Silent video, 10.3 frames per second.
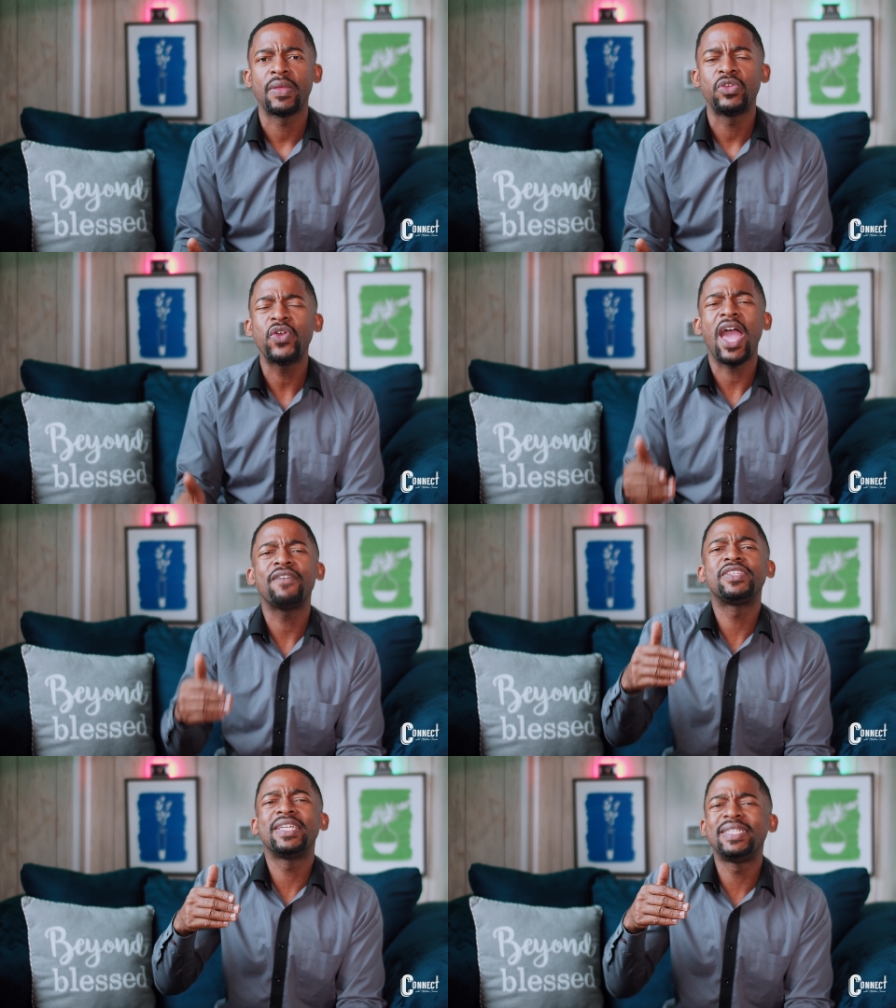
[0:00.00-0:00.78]
You
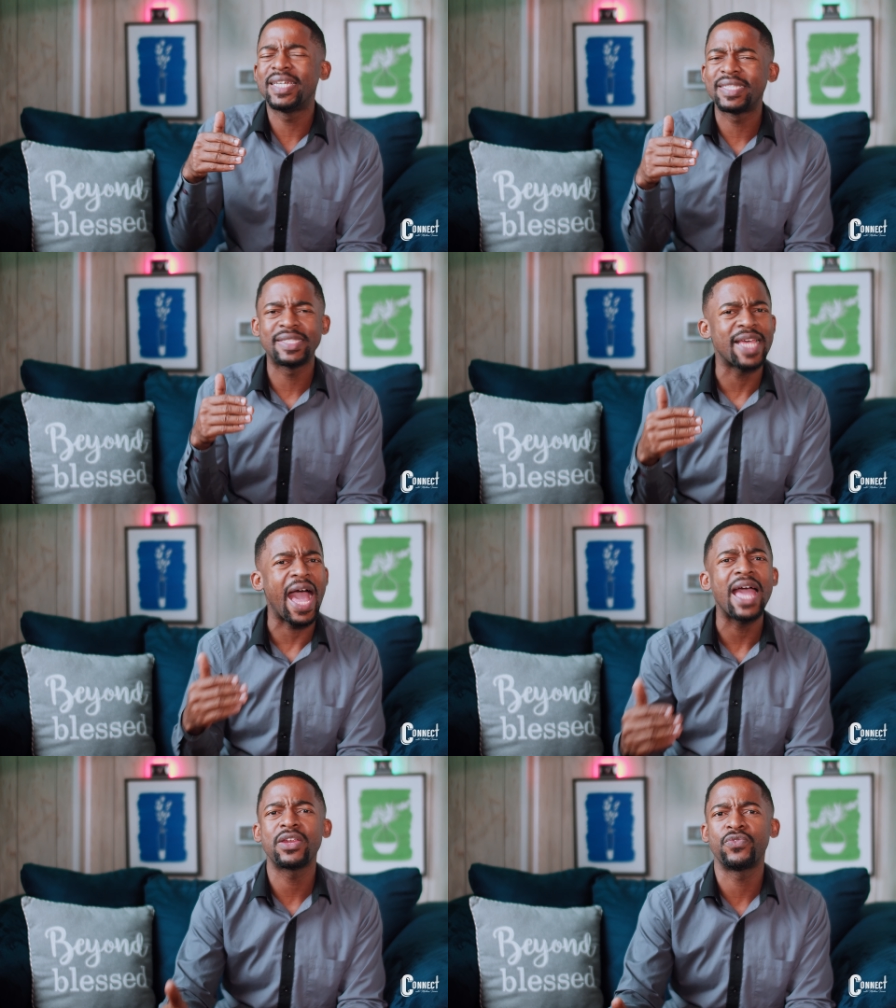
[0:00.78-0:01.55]
have to
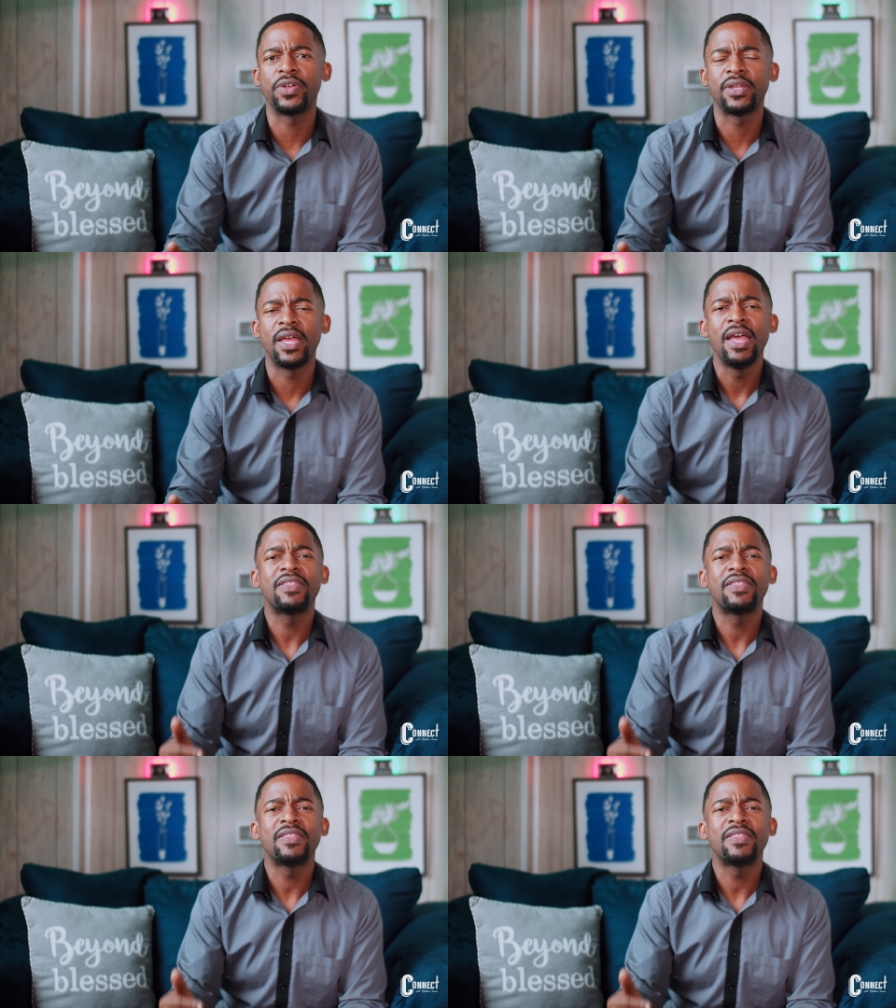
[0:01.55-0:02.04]
desire it.